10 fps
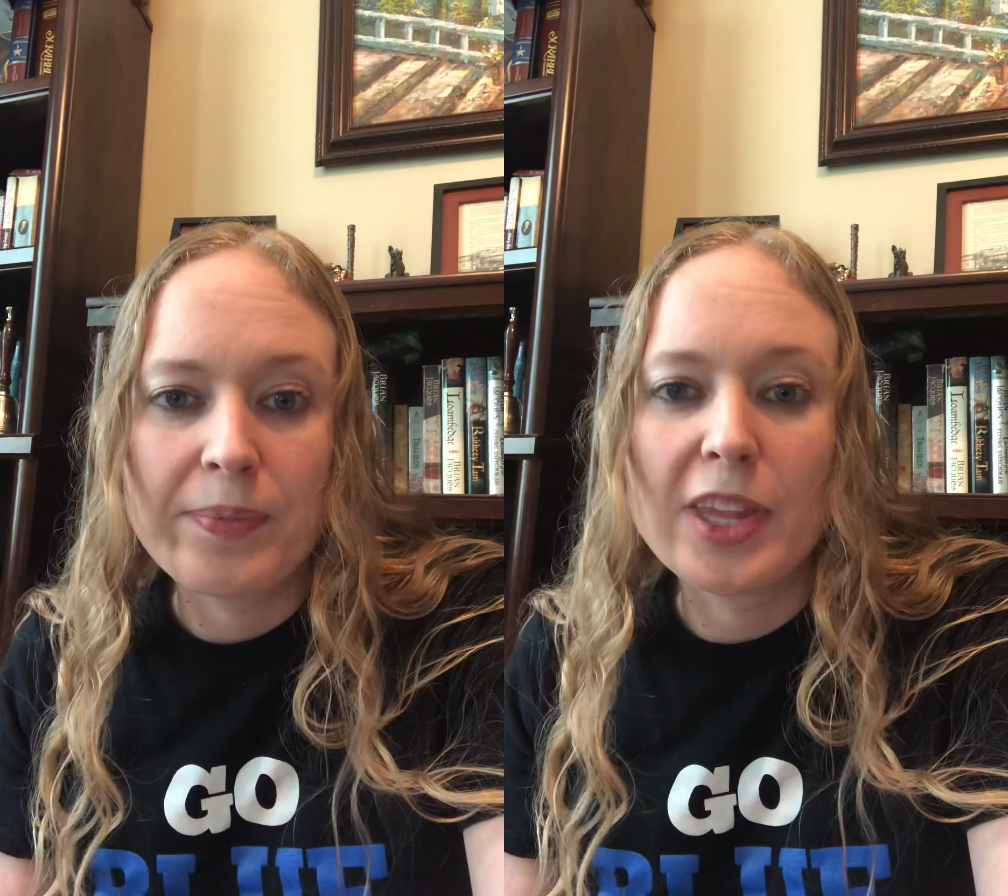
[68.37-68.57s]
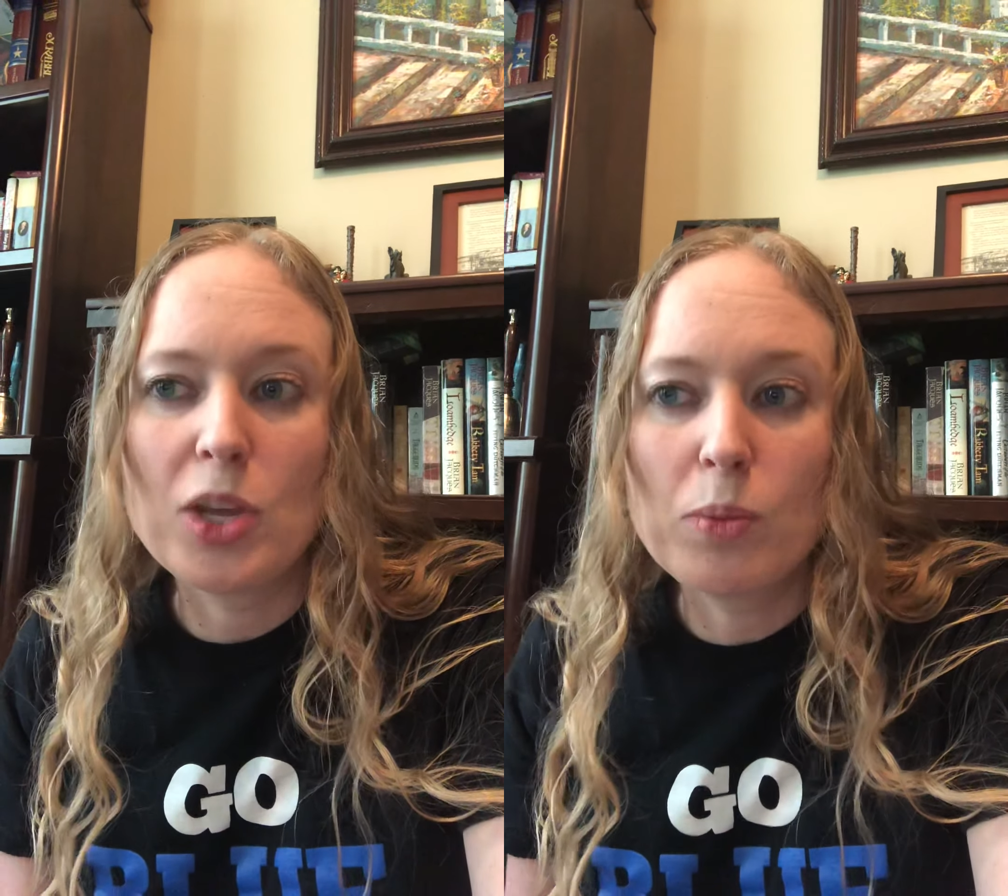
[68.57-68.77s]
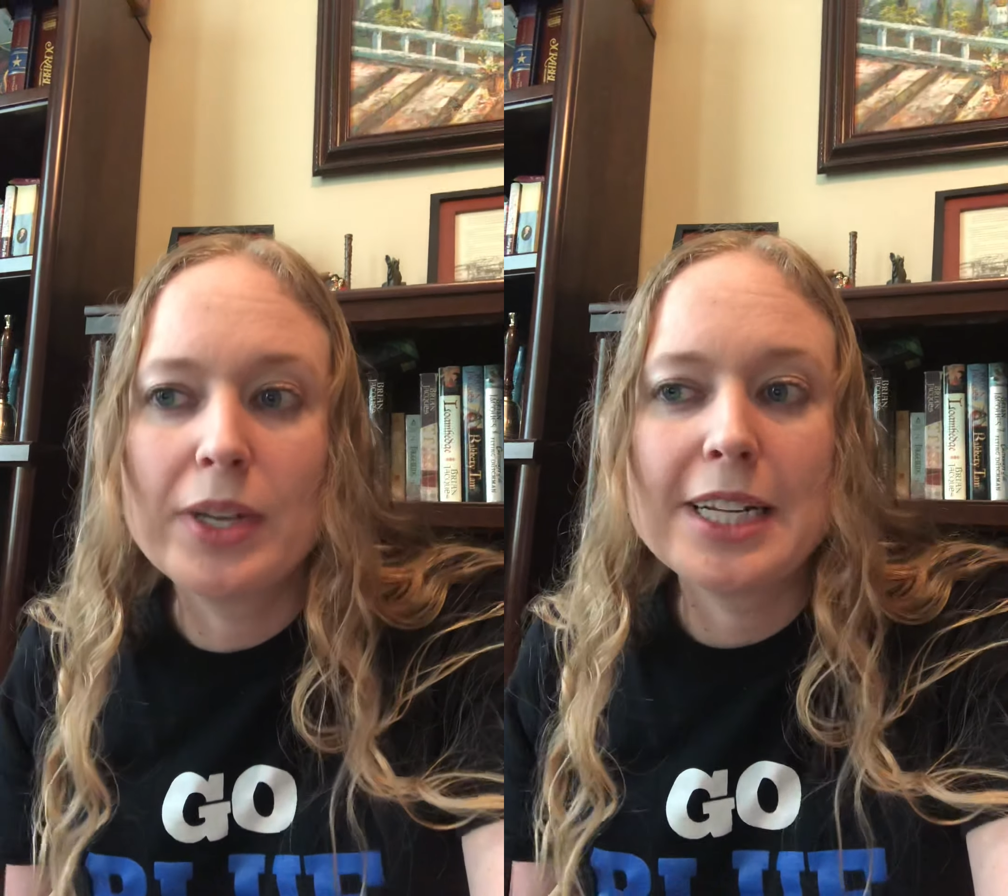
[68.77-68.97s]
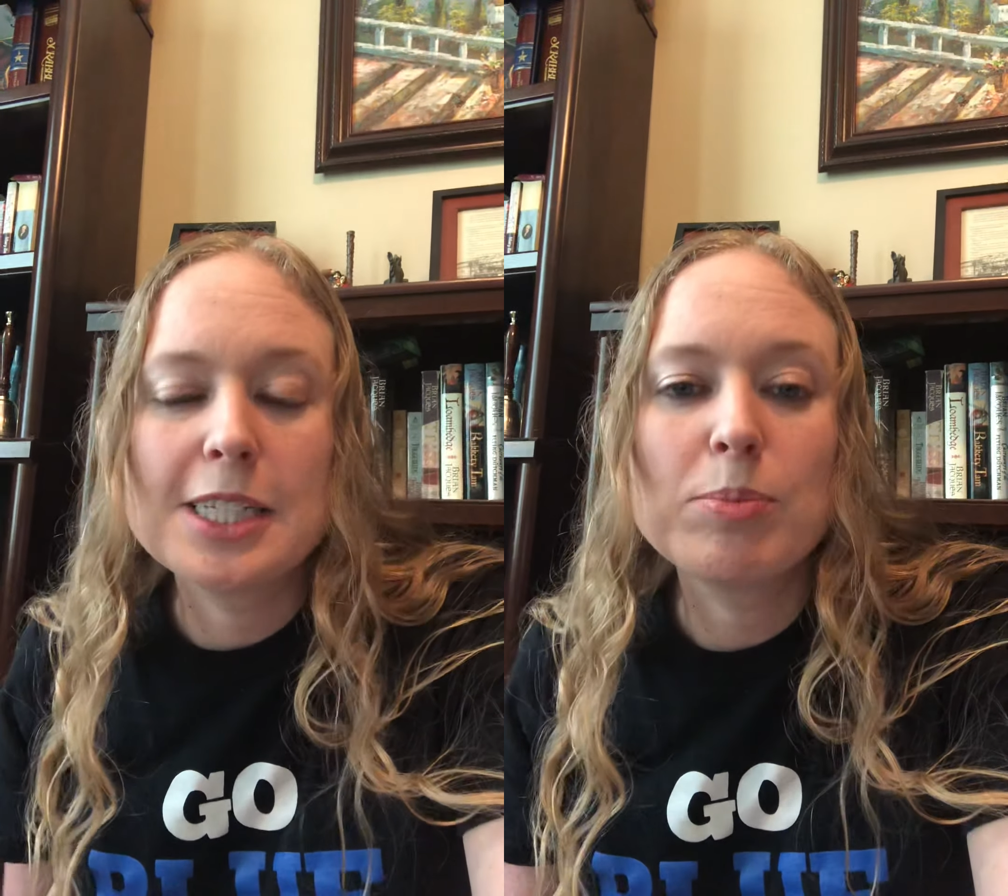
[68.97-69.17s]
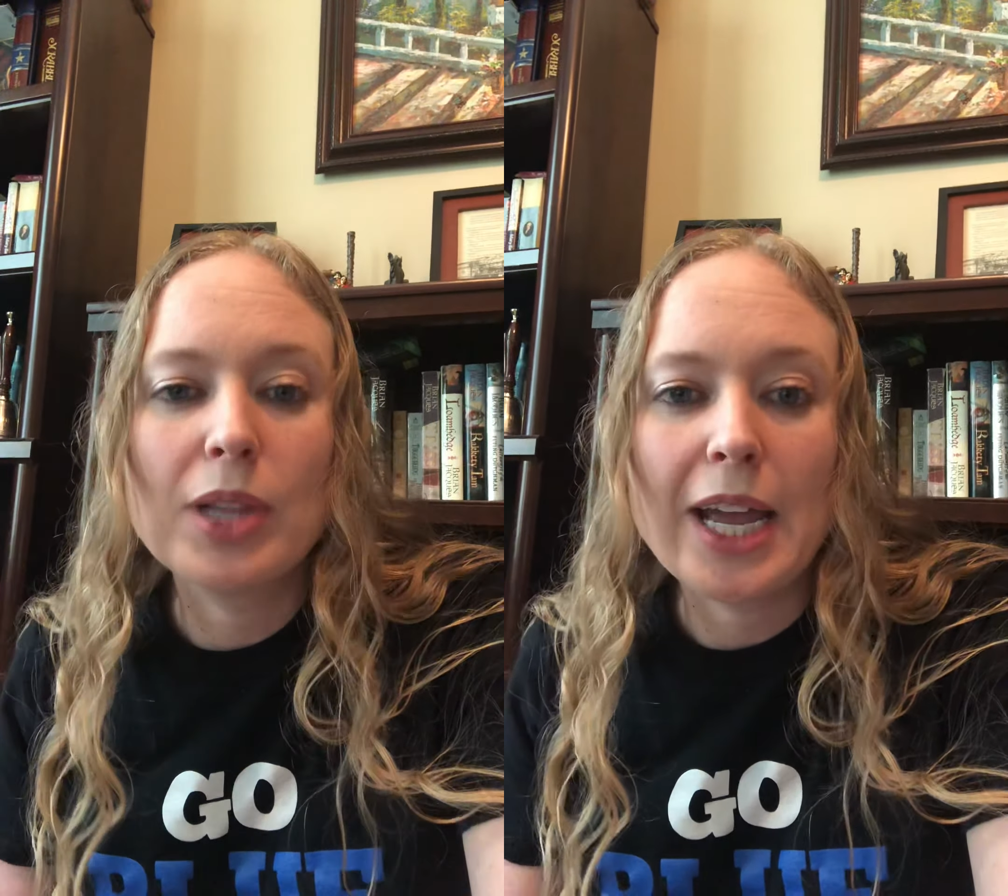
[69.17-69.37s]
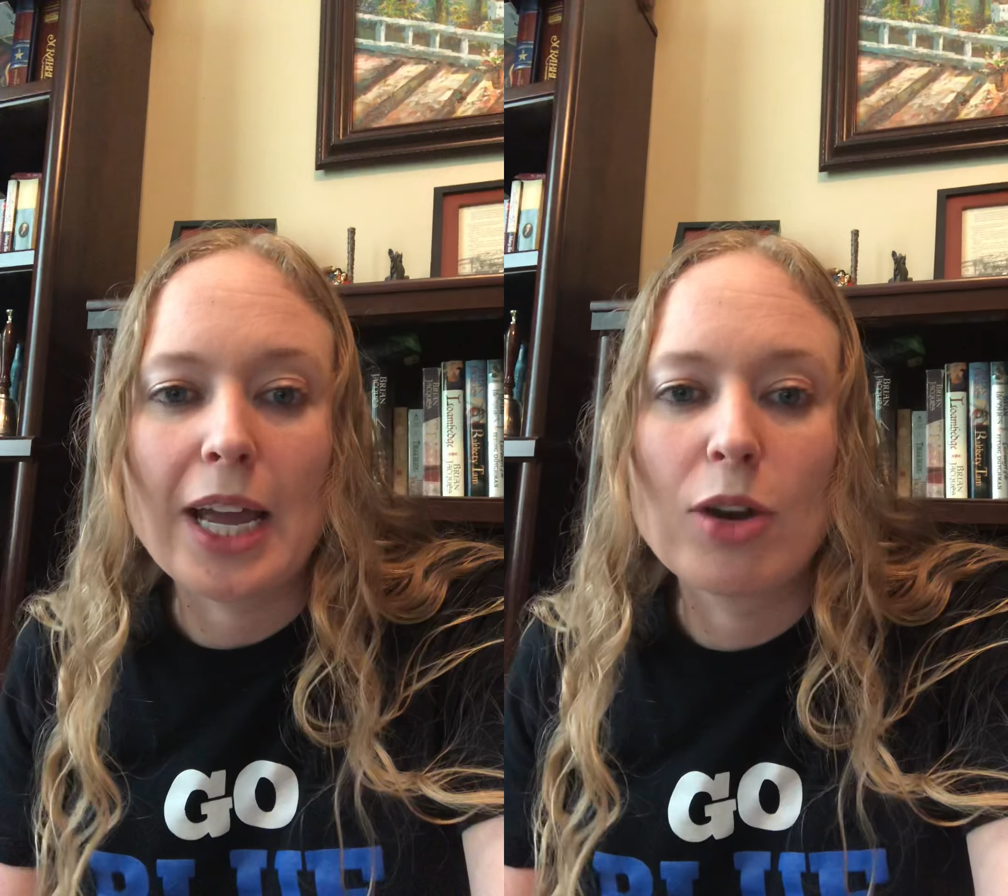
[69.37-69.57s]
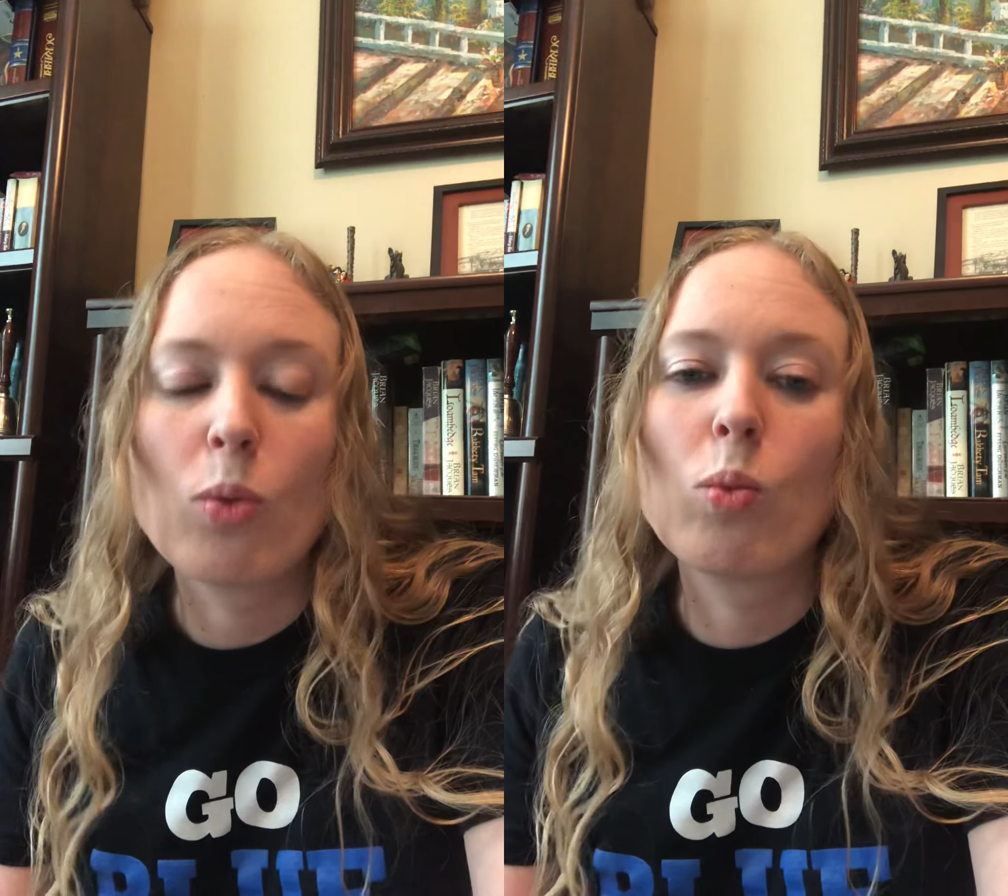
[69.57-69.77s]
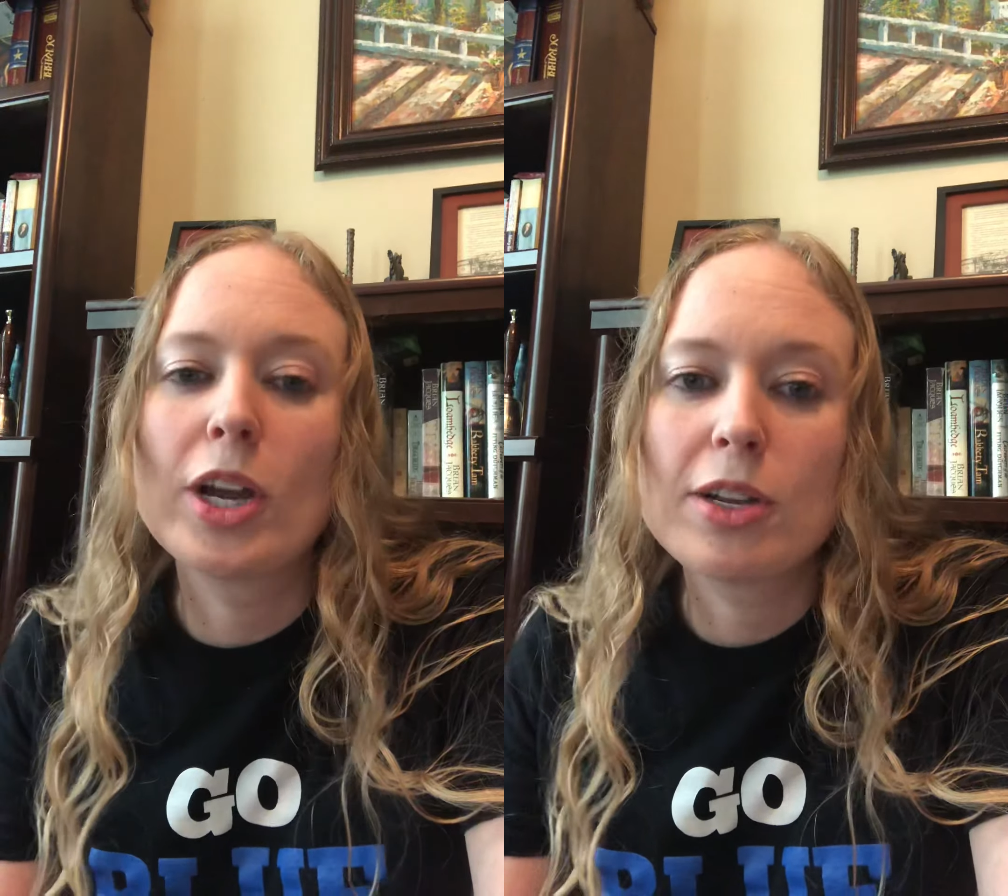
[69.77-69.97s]
You will need to plan
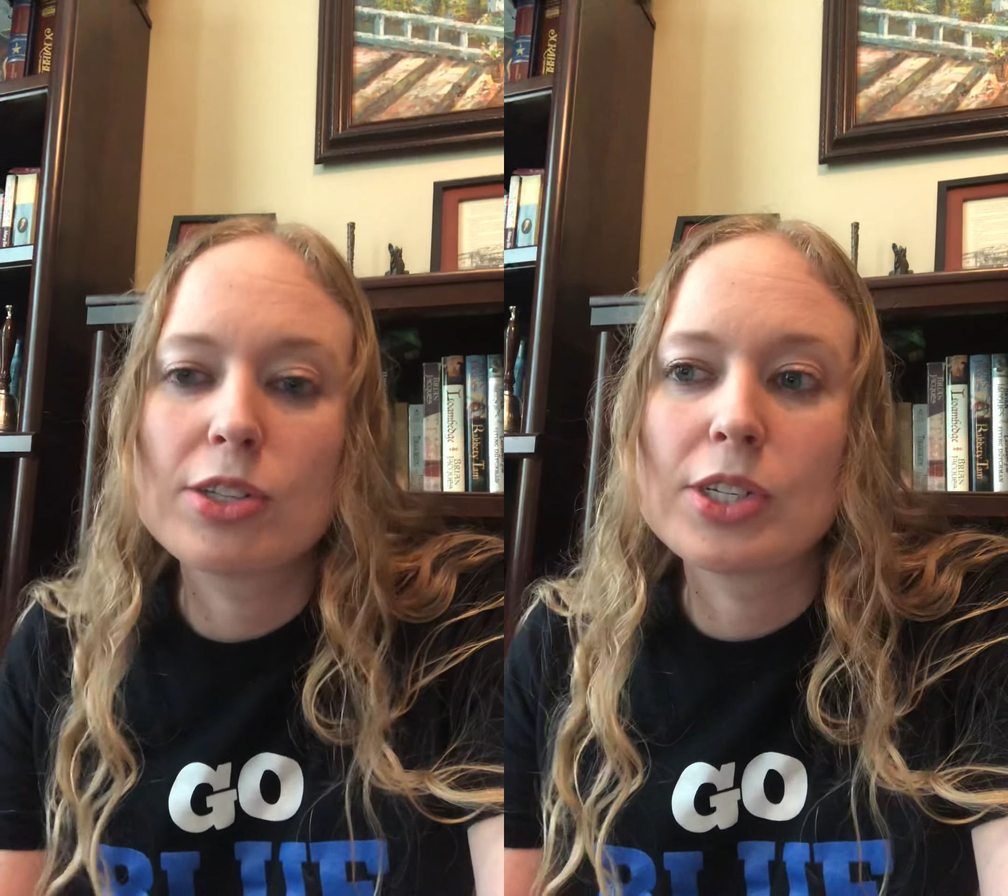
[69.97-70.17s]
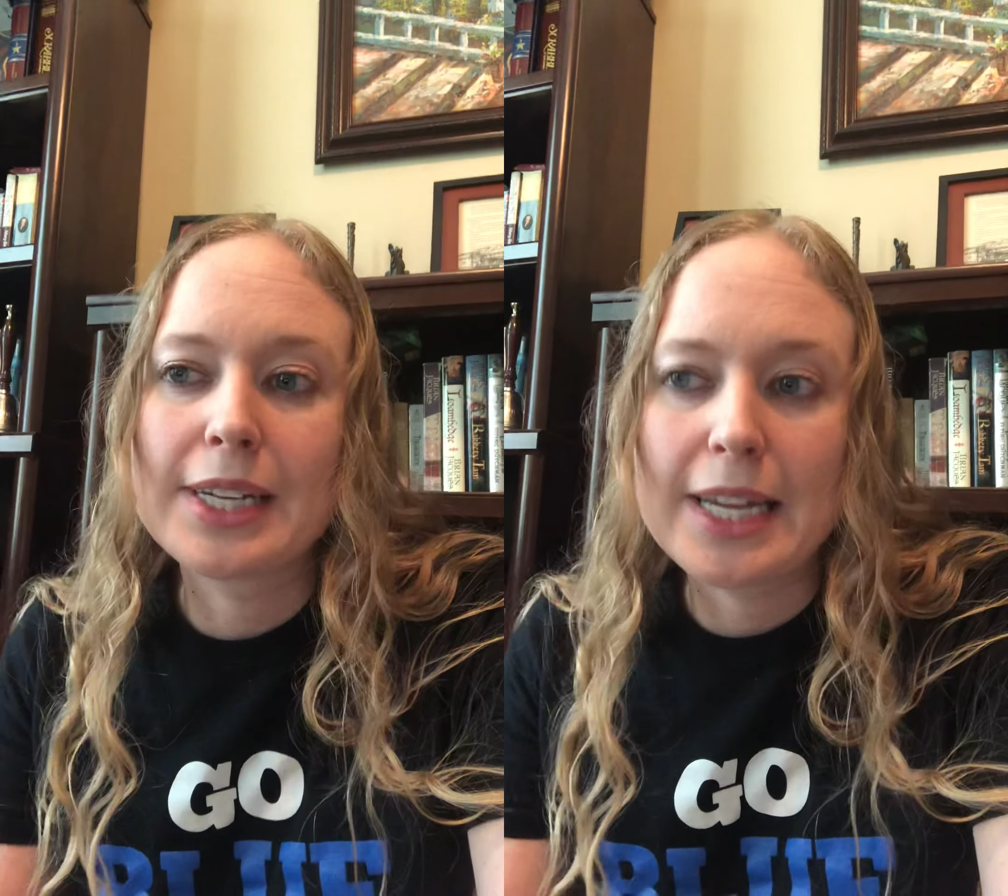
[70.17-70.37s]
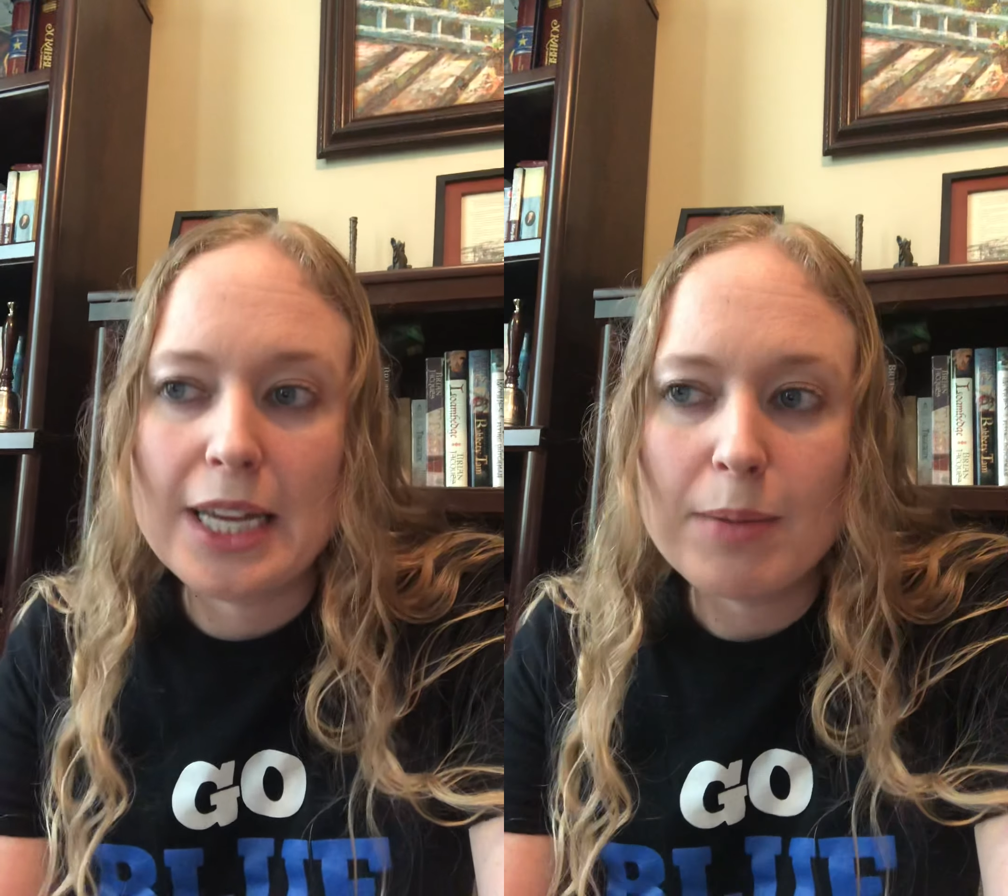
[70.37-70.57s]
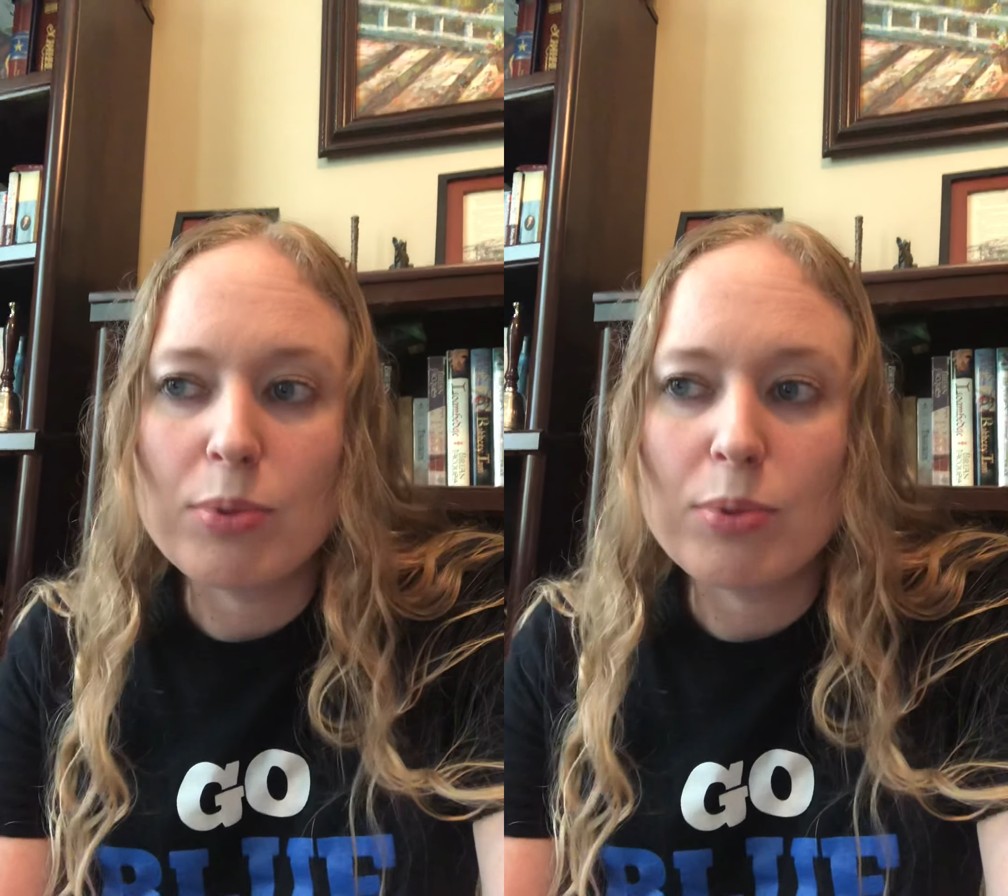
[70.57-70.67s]
what you should keep,